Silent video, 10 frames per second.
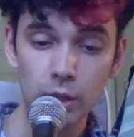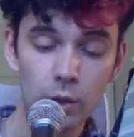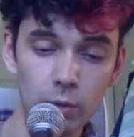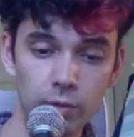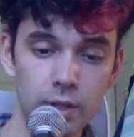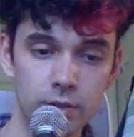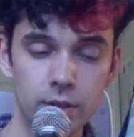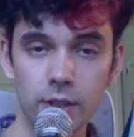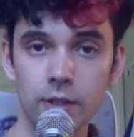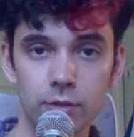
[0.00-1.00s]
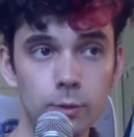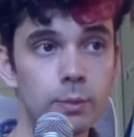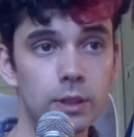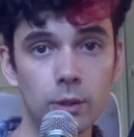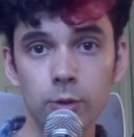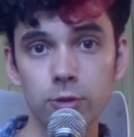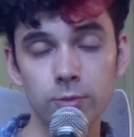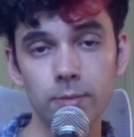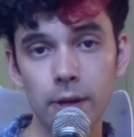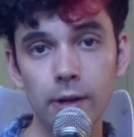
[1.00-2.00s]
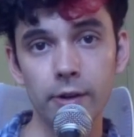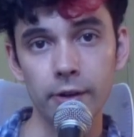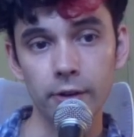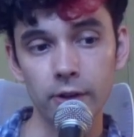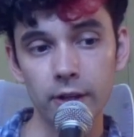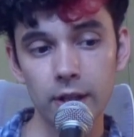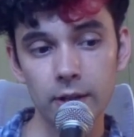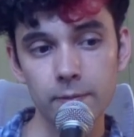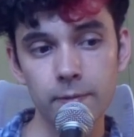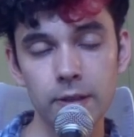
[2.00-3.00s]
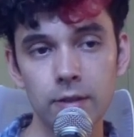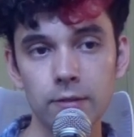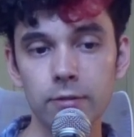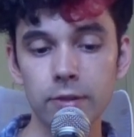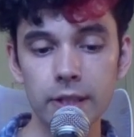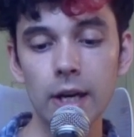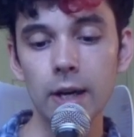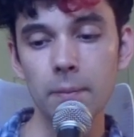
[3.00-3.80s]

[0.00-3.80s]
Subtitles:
goal for this year, is to be noticed by Ariana Grande via